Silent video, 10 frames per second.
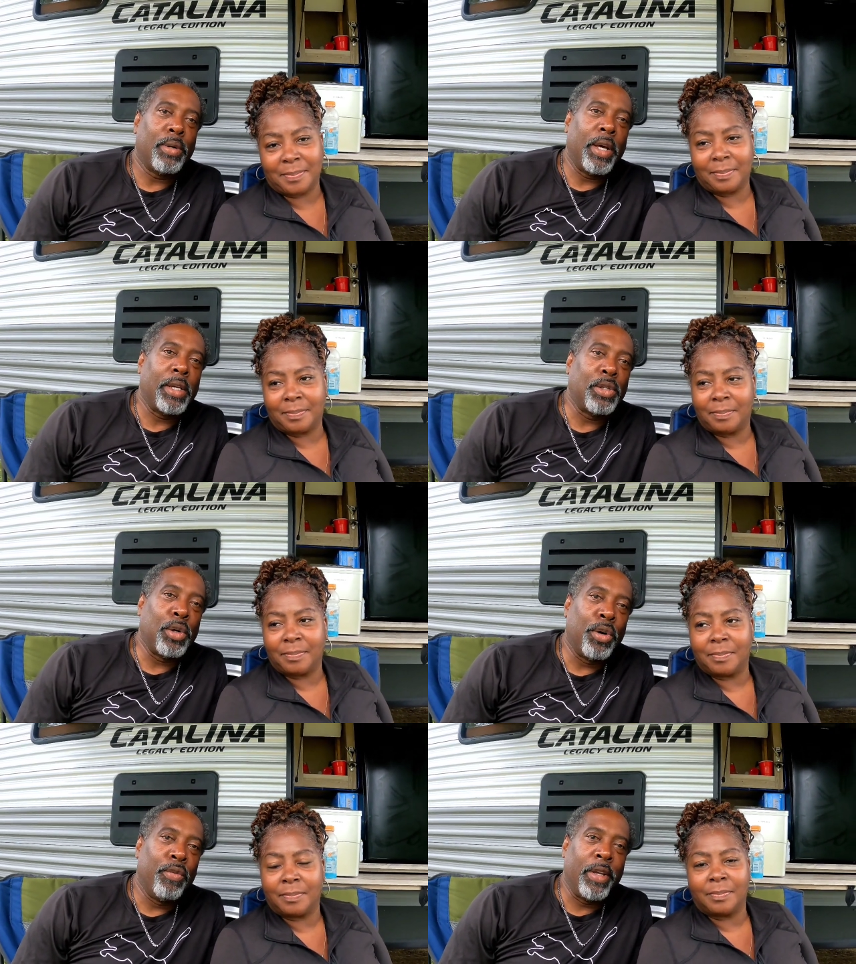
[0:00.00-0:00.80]
Speaker 1: go next
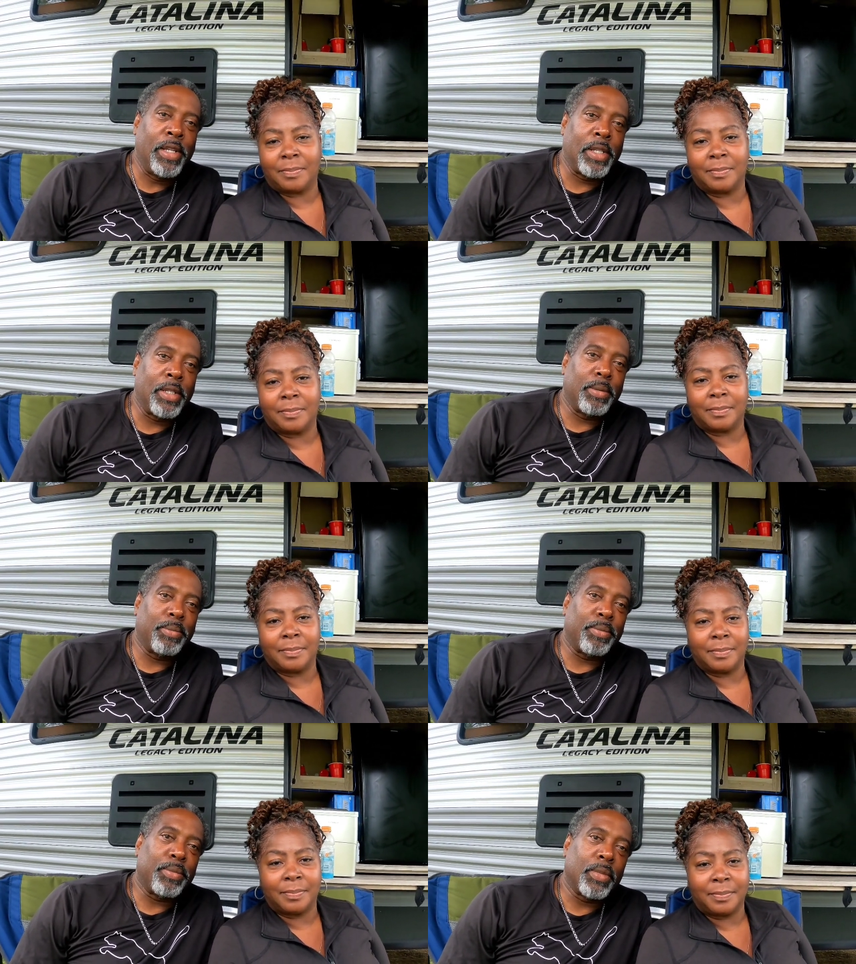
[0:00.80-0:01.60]
door and visit
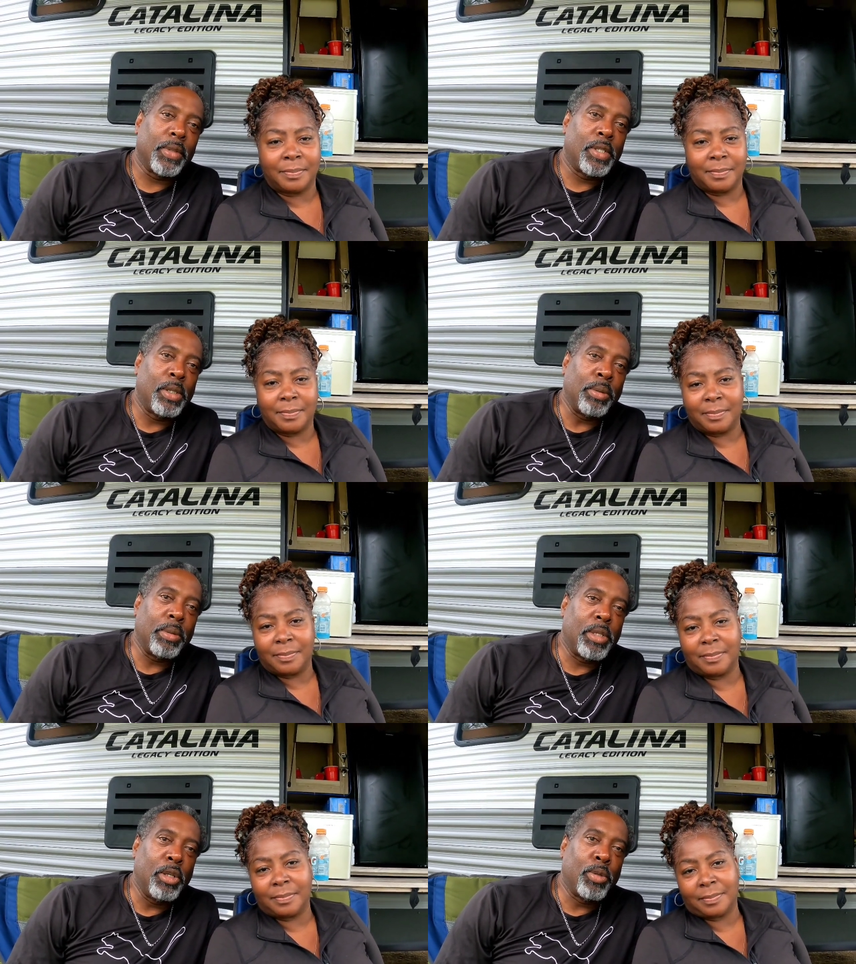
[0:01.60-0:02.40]
to
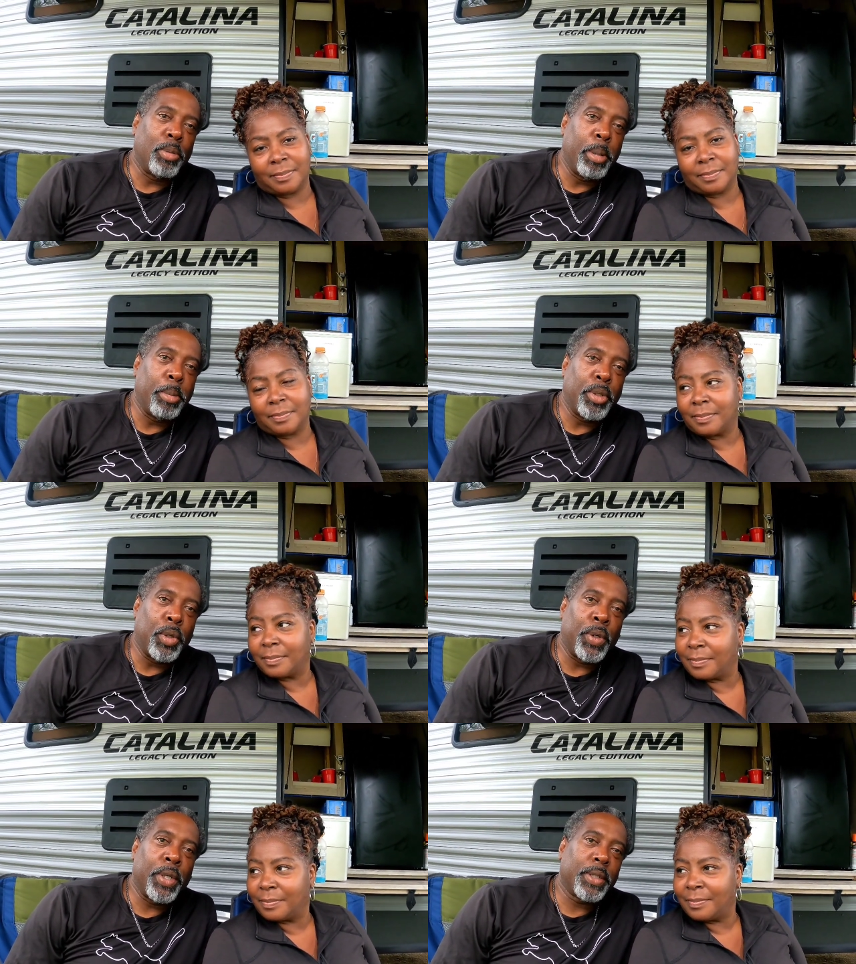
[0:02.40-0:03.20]
see what the people
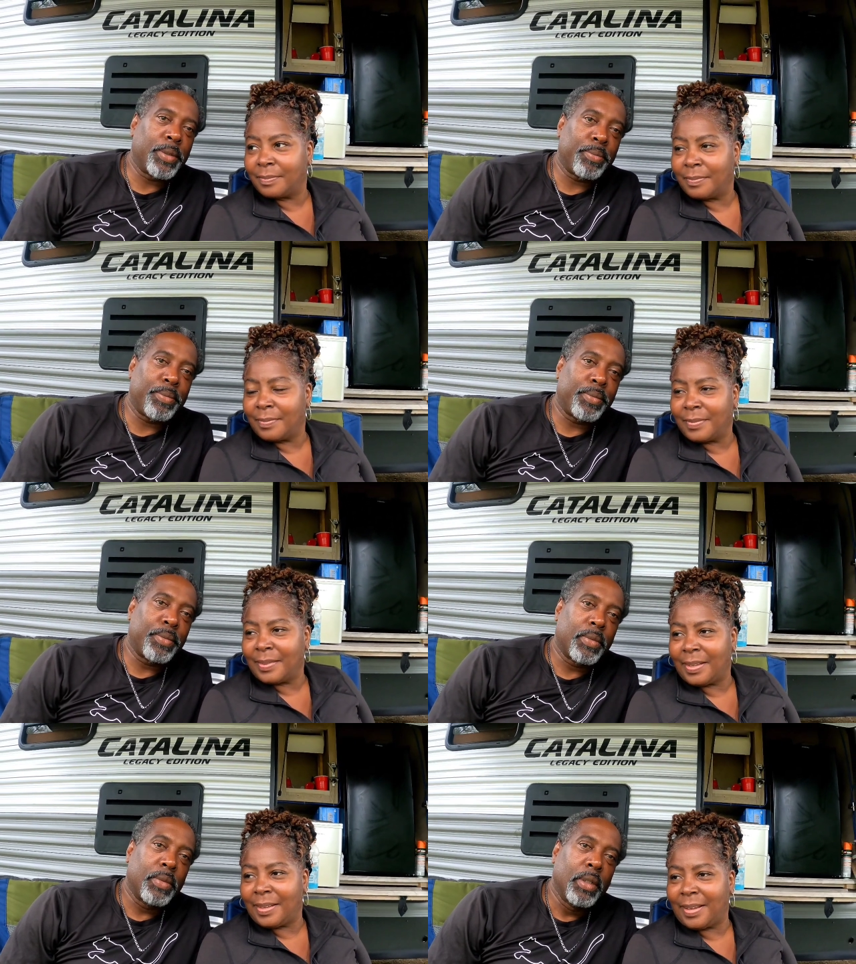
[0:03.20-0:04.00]
doing.
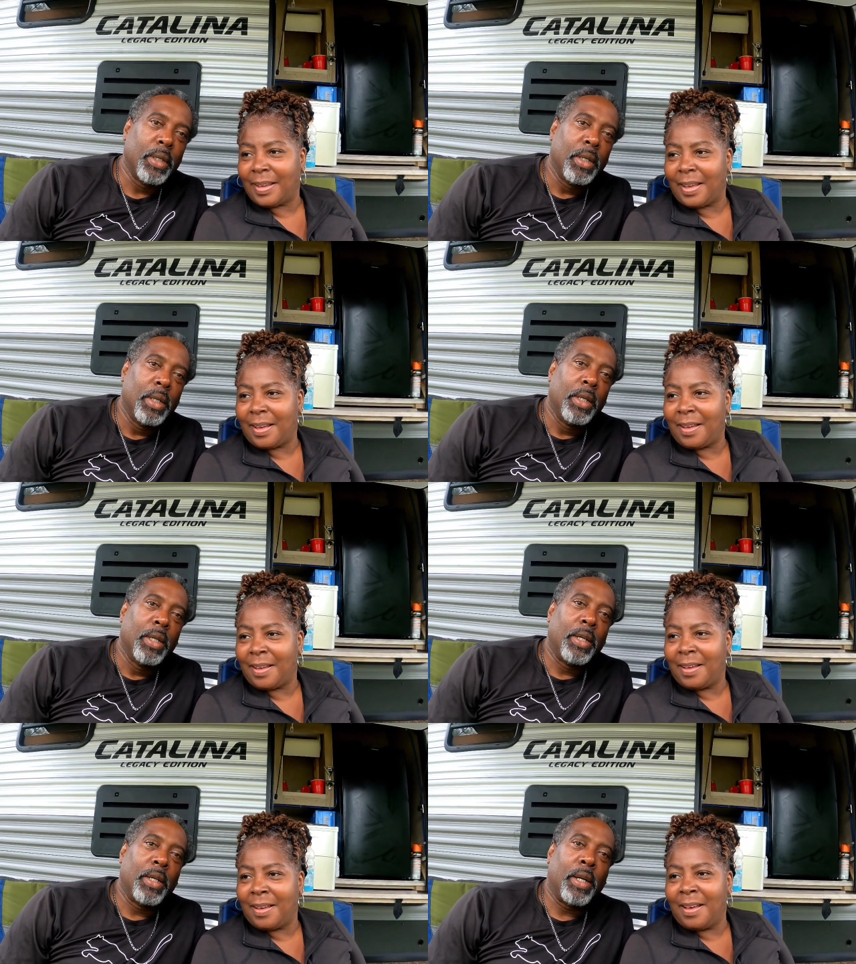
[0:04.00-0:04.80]

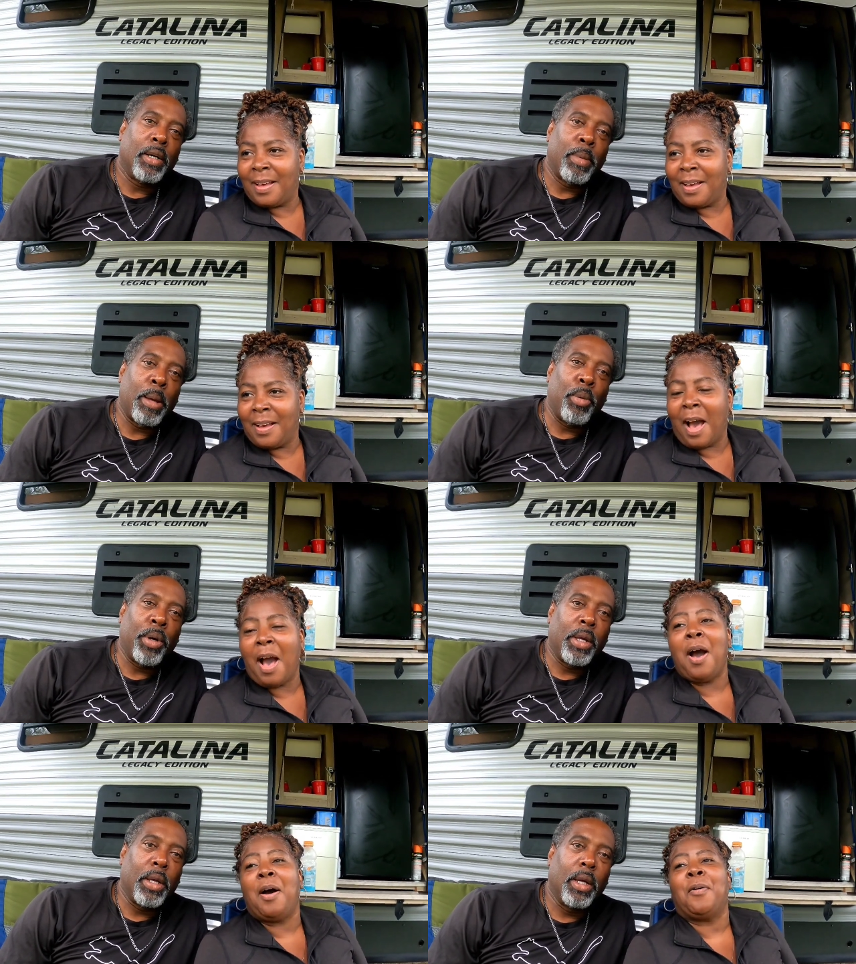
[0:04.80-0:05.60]
Yeah. Uh,
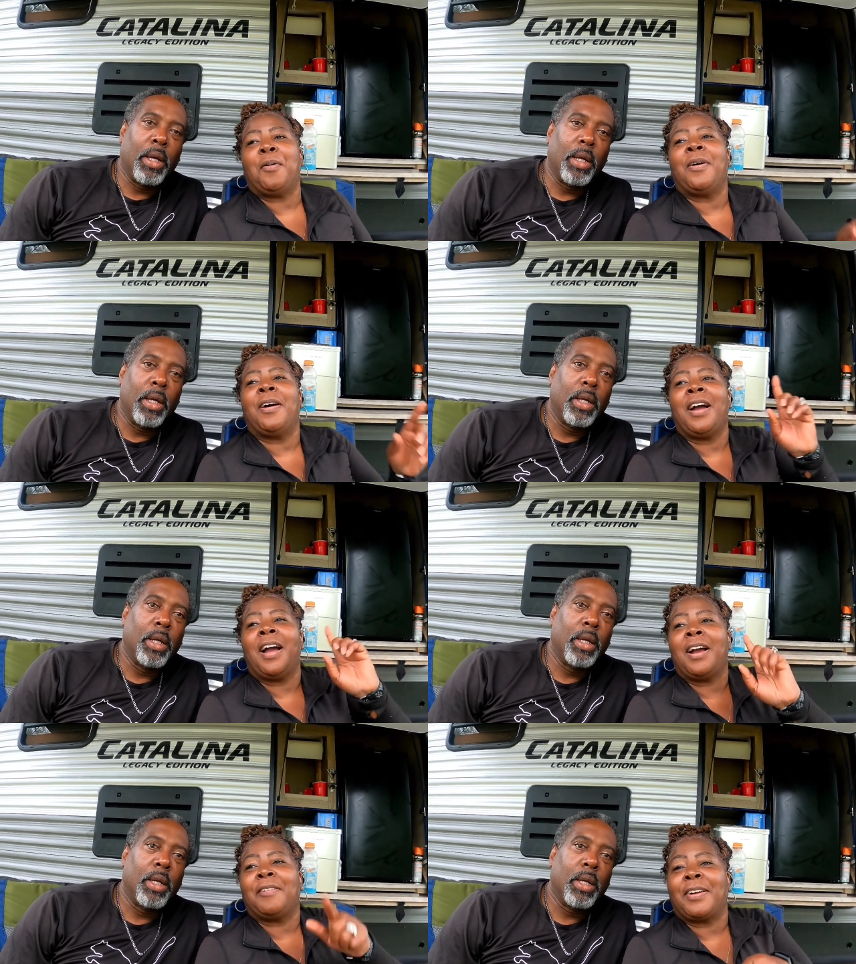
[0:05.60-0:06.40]
maybe.
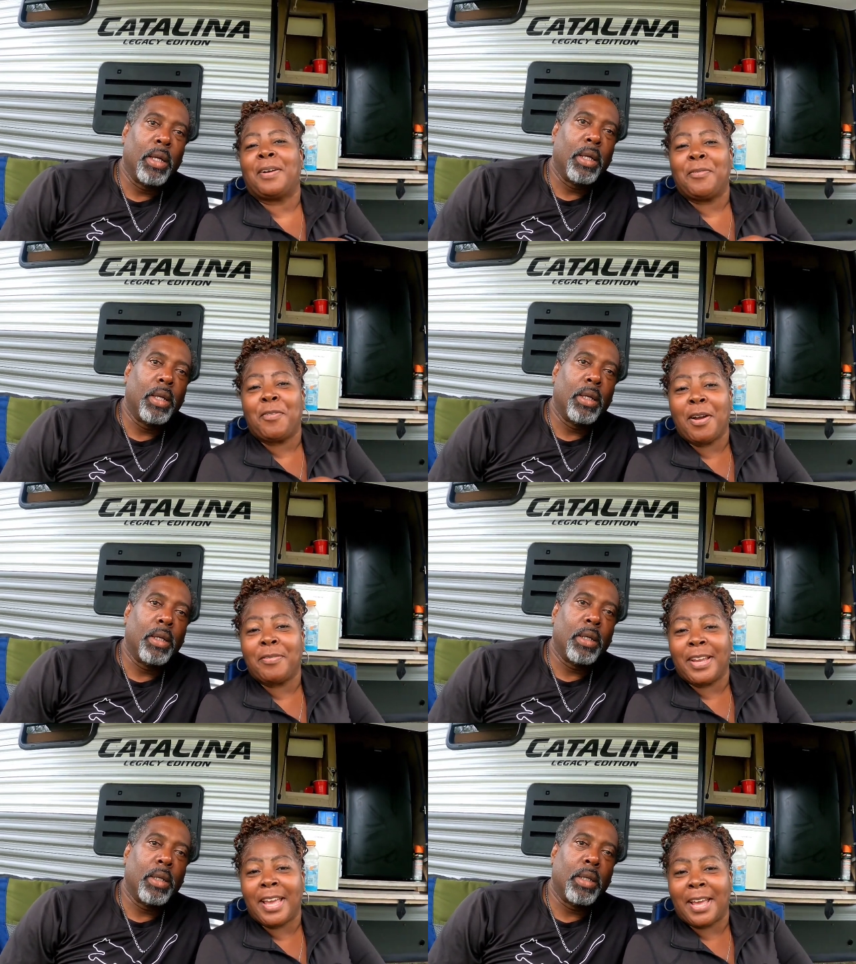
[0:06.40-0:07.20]
Speaker 2: Oh, I forget. Before
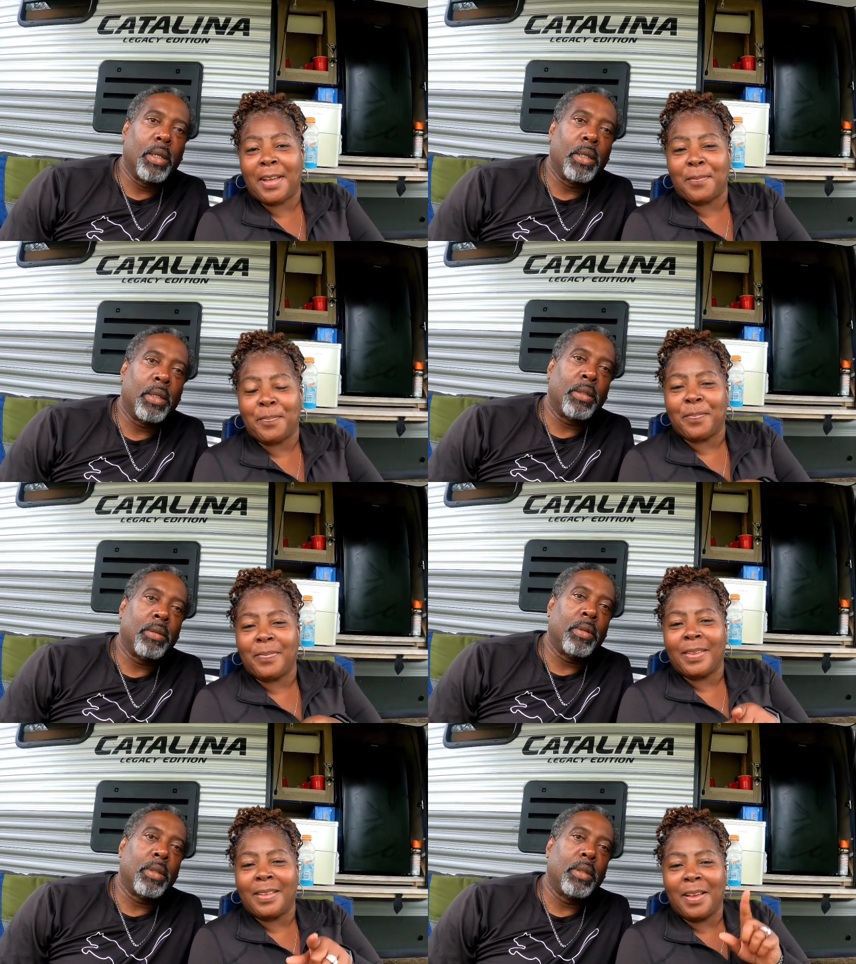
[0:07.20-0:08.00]
I forget,
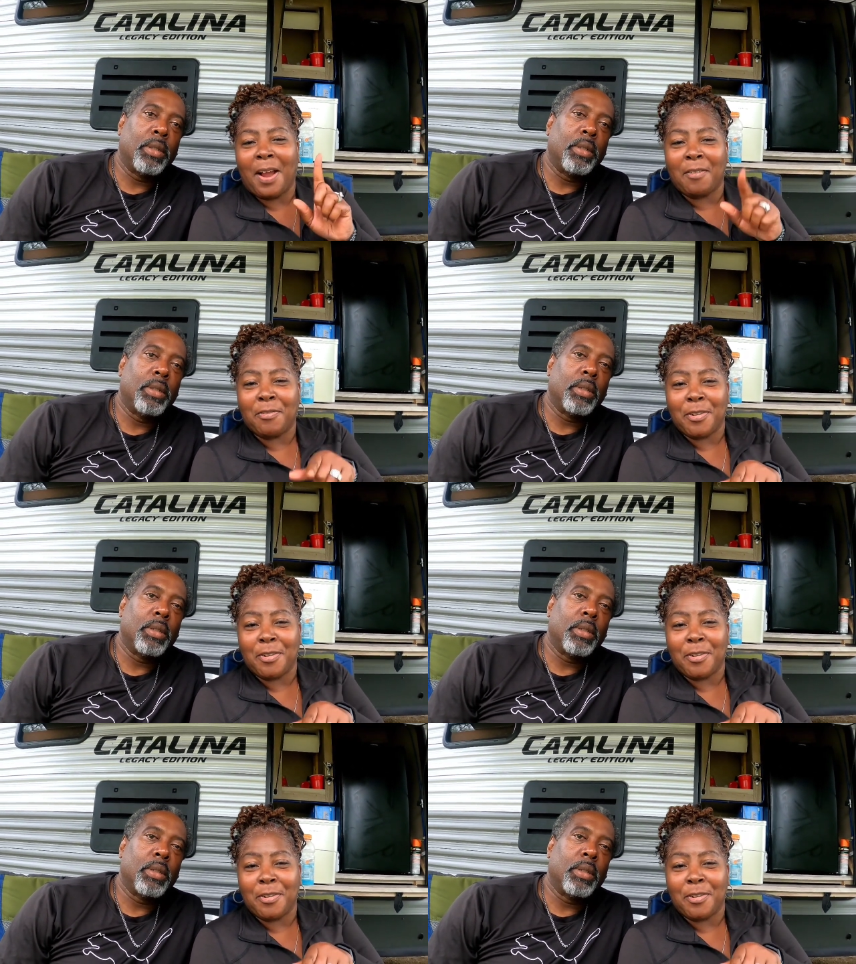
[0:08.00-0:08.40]
our